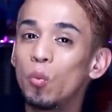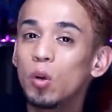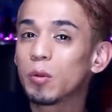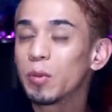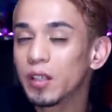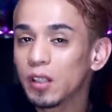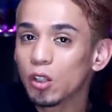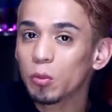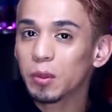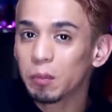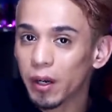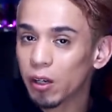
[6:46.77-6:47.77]
would have been a little
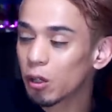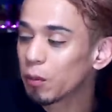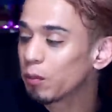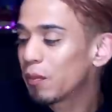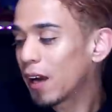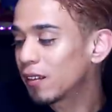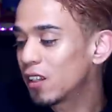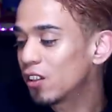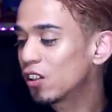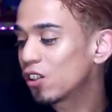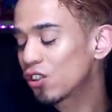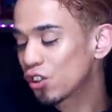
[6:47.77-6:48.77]
bit better i think
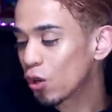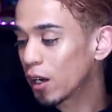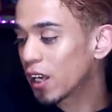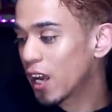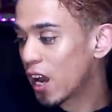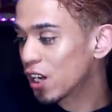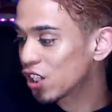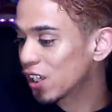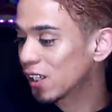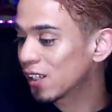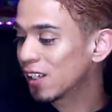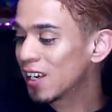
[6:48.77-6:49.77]
they're just trying to cash
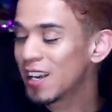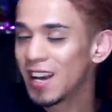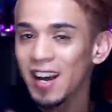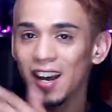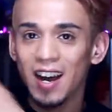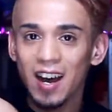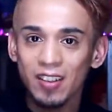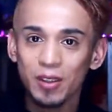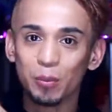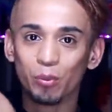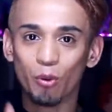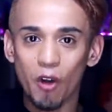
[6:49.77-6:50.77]
in on
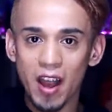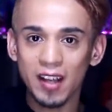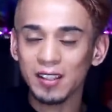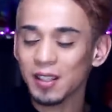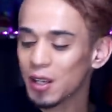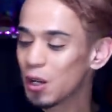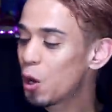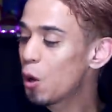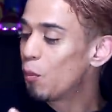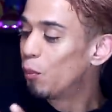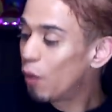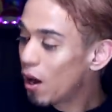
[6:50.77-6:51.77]
the brand
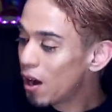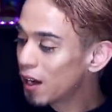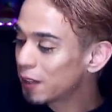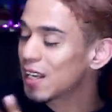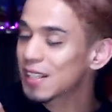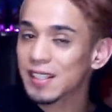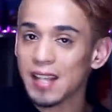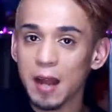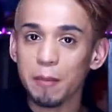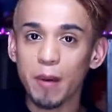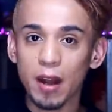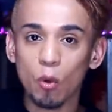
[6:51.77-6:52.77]
but it's
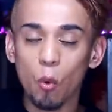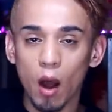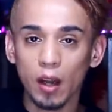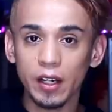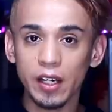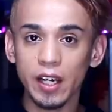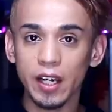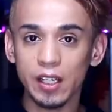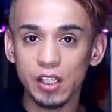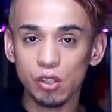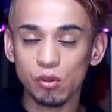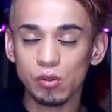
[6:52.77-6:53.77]
not bad quality and
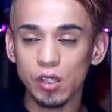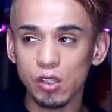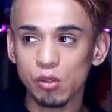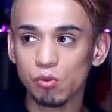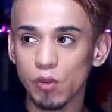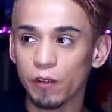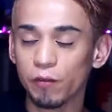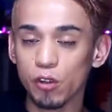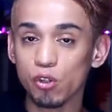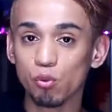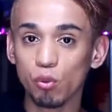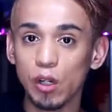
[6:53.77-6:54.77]
it's it's it
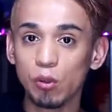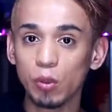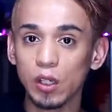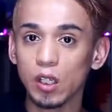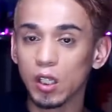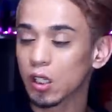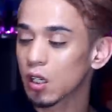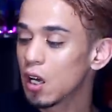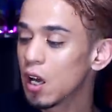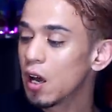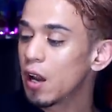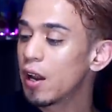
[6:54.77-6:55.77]
feels really really good
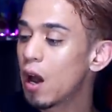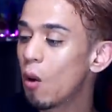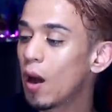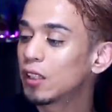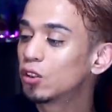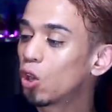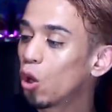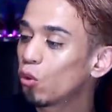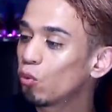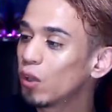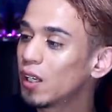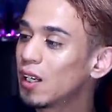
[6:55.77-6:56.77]
now i
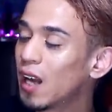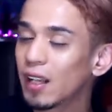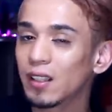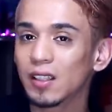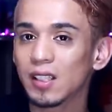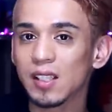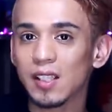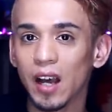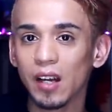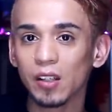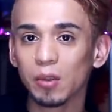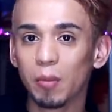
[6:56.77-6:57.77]
don't really like the
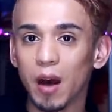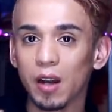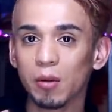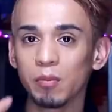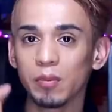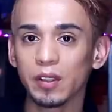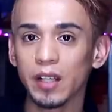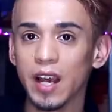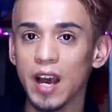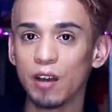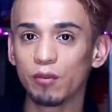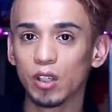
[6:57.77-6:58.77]
design on the bottom they
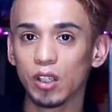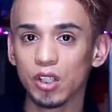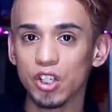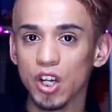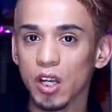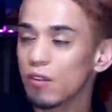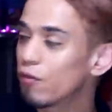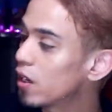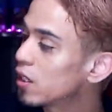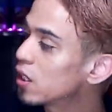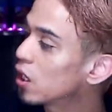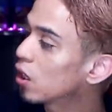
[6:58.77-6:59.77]
have a chucky
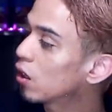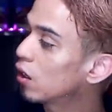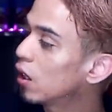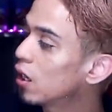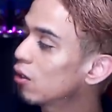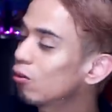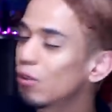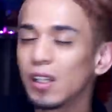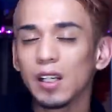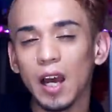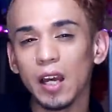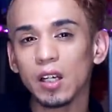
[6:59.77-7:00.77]
face here i don't
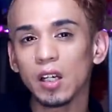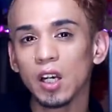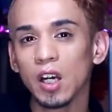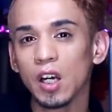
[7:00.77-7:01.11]
really like